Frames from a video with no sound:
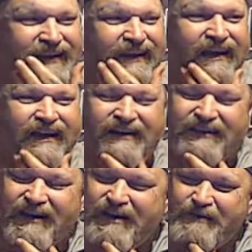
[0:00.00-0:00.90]

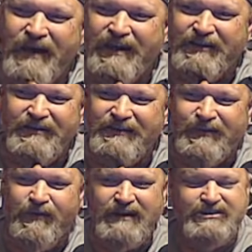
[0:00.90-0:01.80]
Oh, my goodness
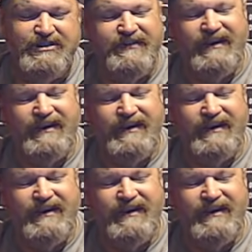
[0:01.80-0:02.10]
gracious.